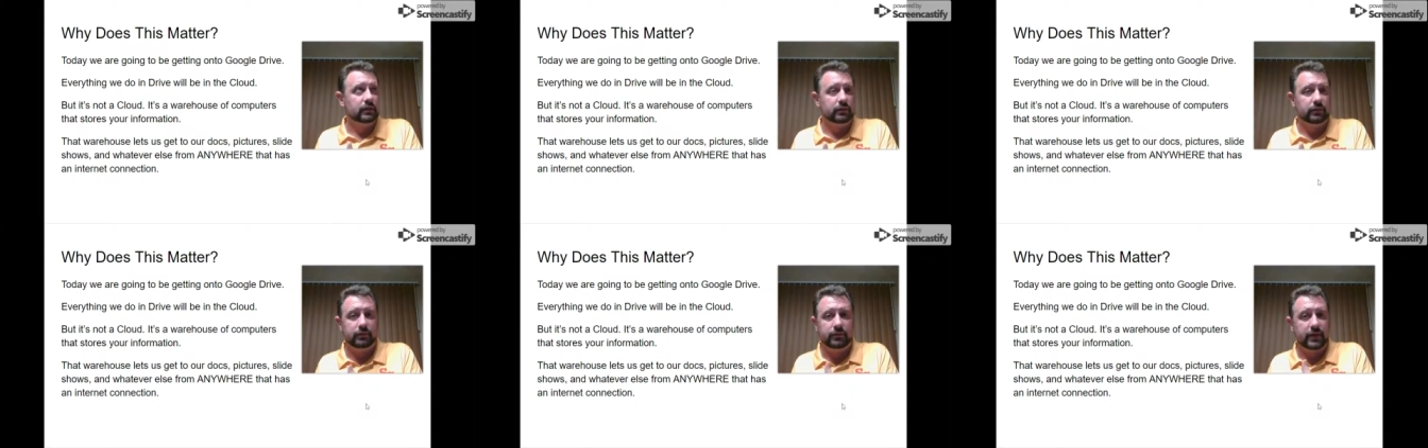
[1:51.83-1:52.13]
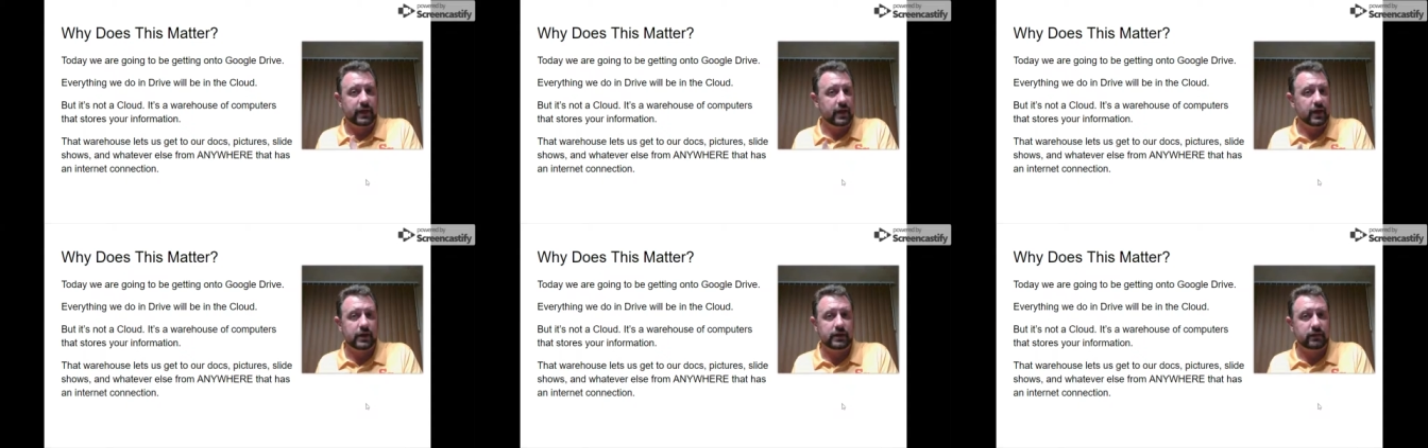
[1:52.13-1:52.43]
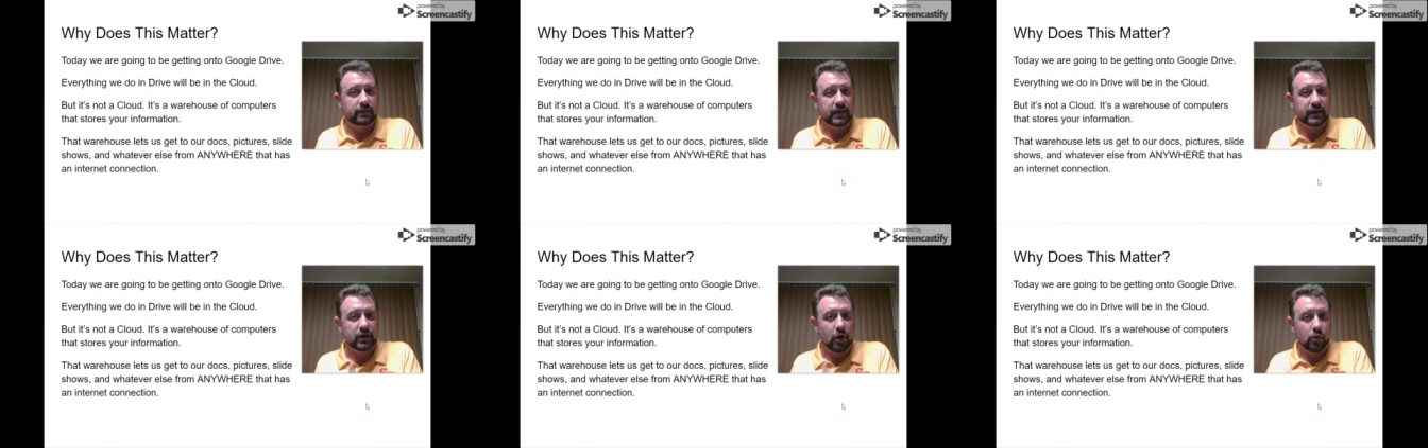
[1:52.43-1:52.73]
they
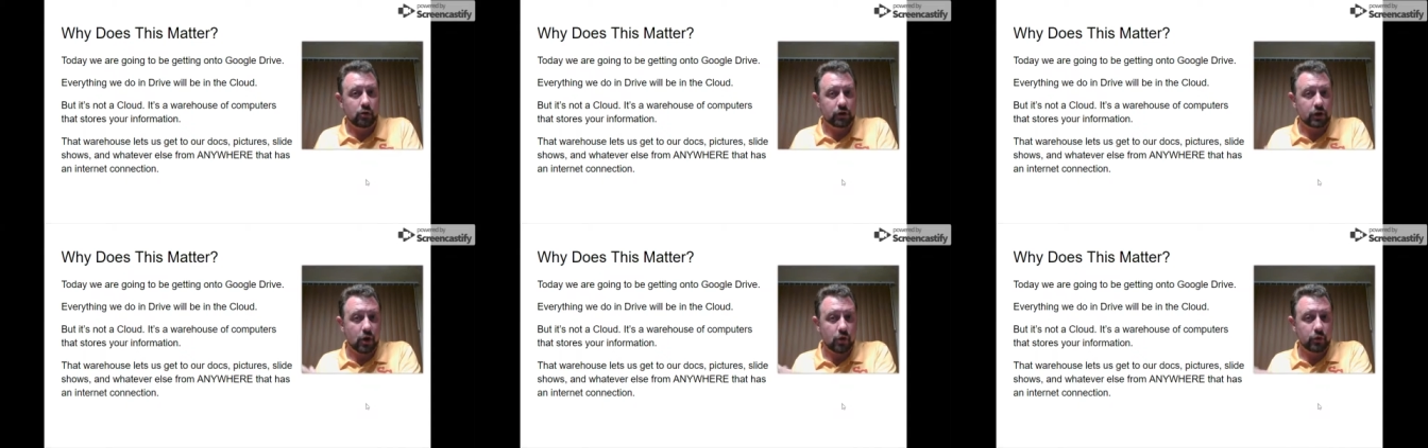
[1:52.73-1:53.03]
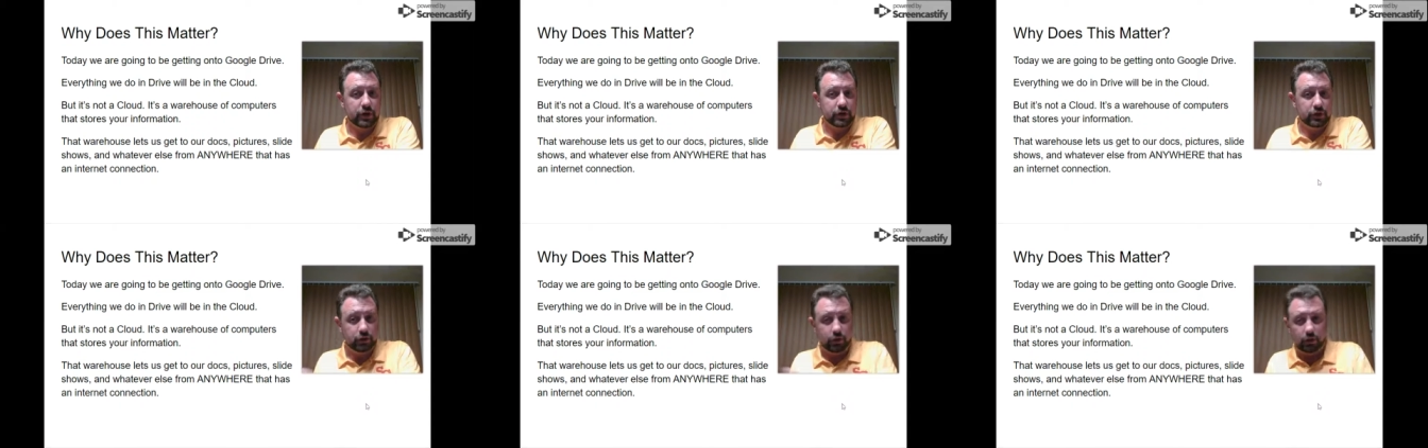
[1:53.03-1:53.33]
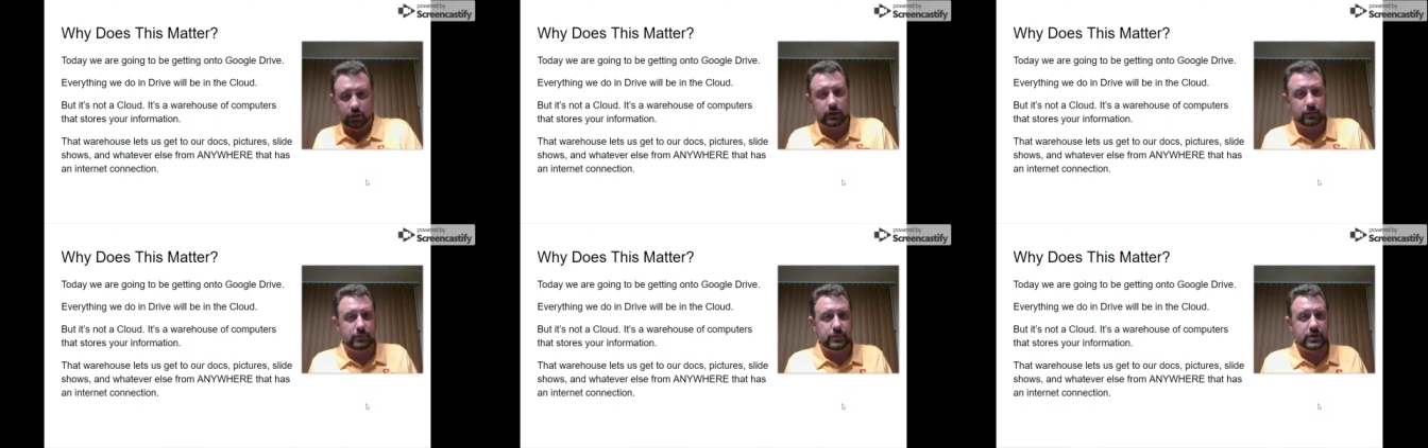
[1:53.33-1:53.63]
they don't go to
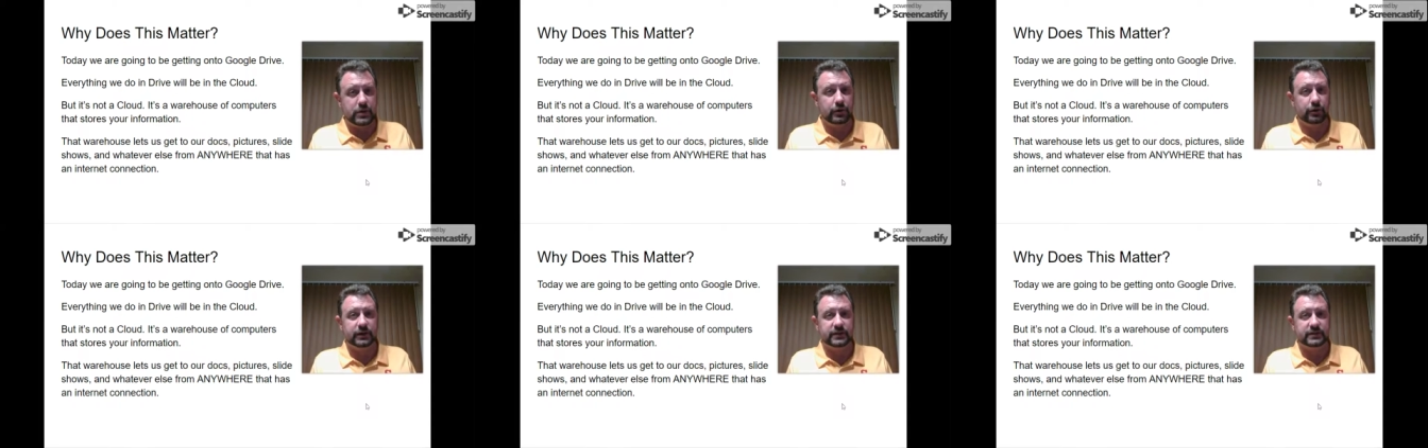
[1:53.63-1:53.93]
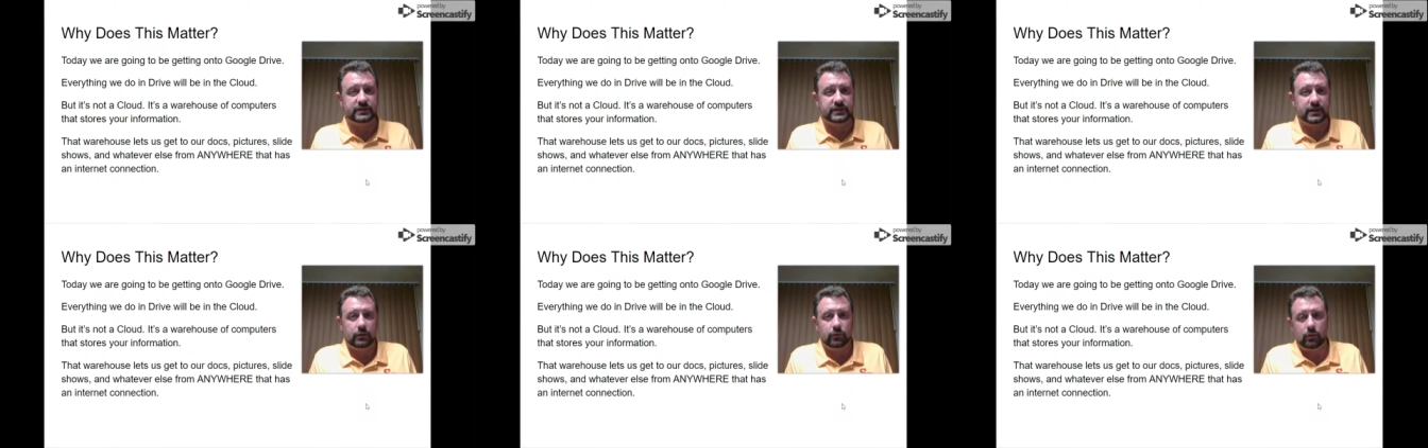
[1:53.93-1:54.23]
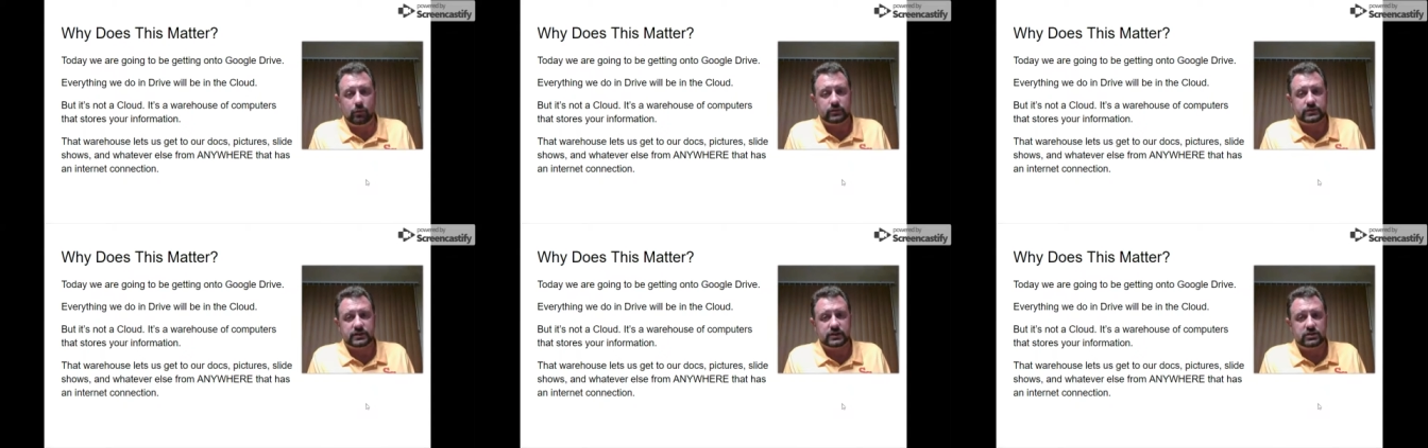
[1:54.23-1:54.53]
your computer and say,
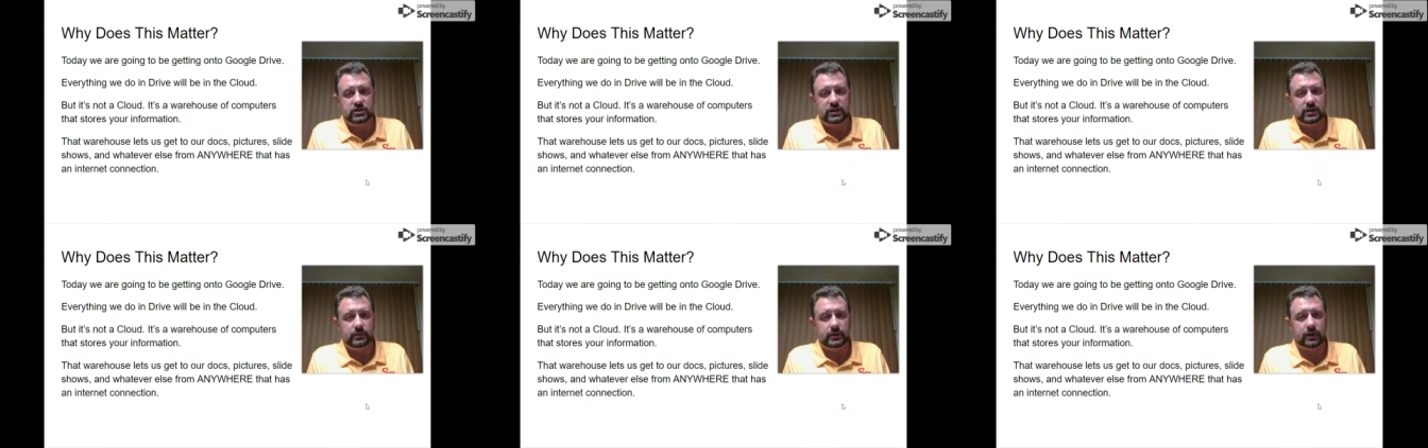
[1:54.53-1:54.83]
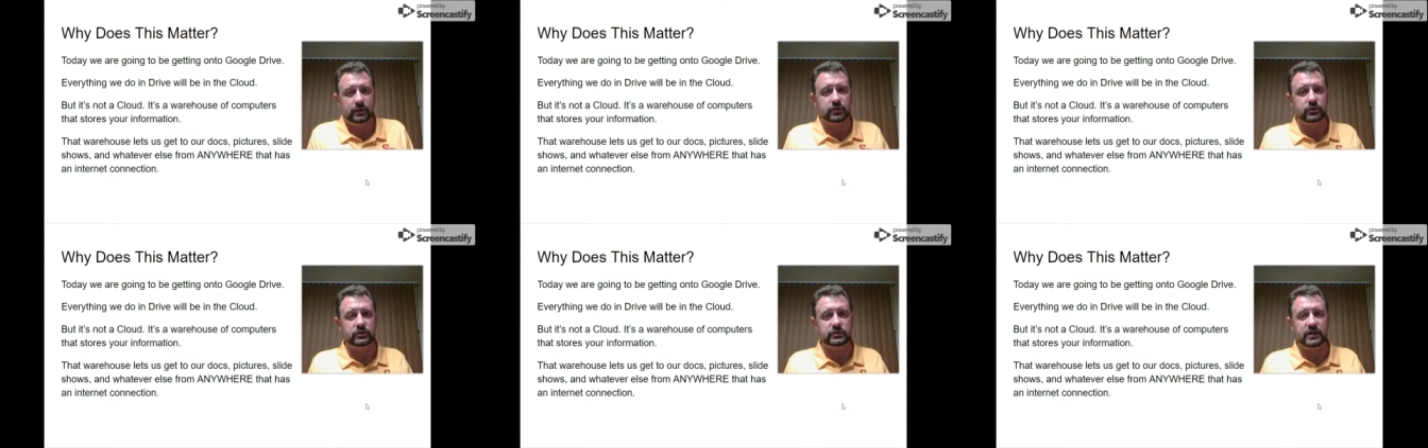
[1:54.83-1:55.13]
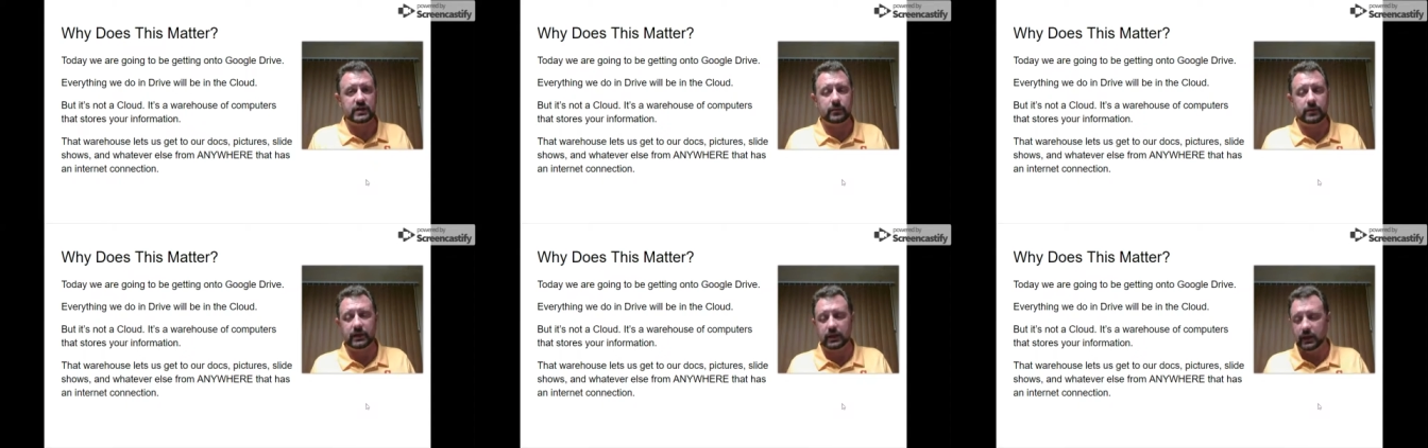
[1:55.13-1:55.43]
"What was the Gmail that you
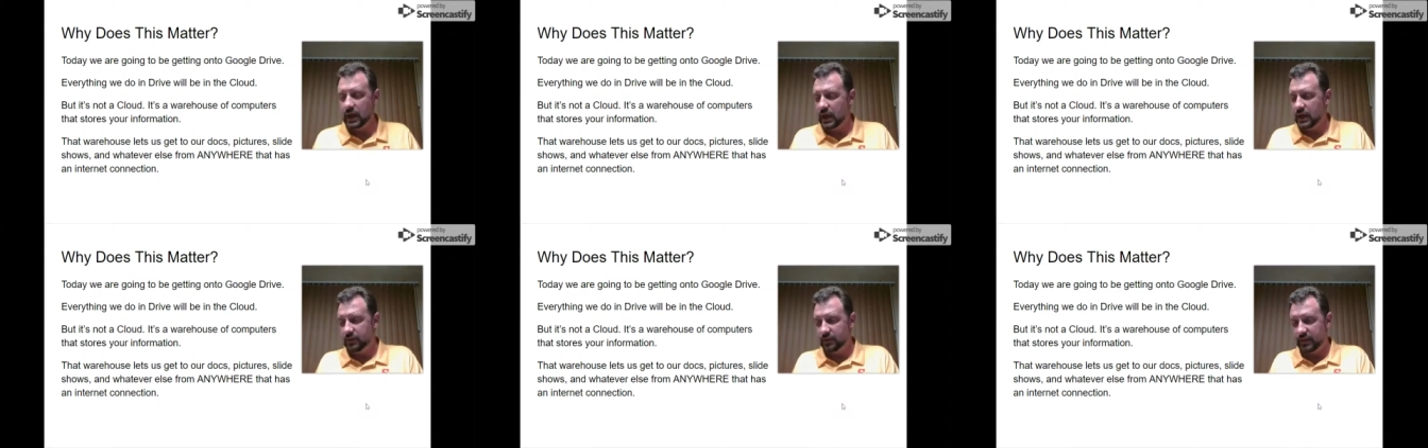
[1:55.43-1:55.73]
sent me?"